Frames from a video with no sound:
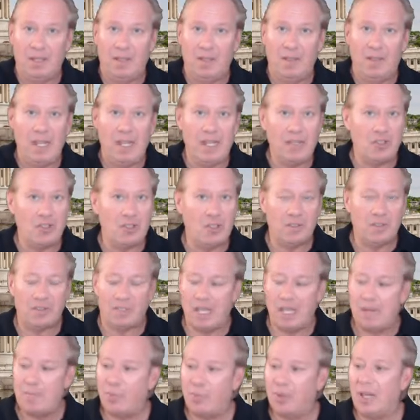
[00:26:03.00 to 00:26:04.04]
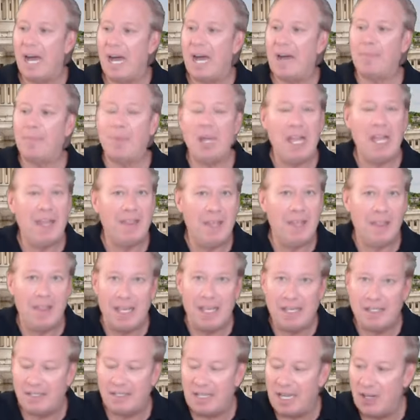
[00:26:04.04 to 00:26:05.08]
that just they plop and then
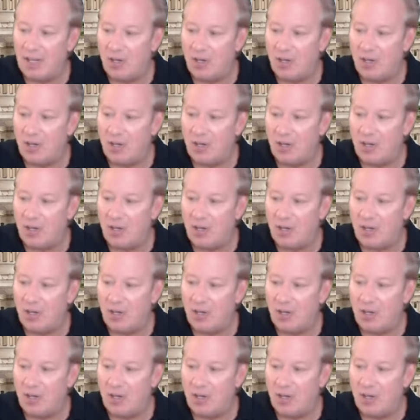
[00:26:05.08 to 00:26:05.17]
they say,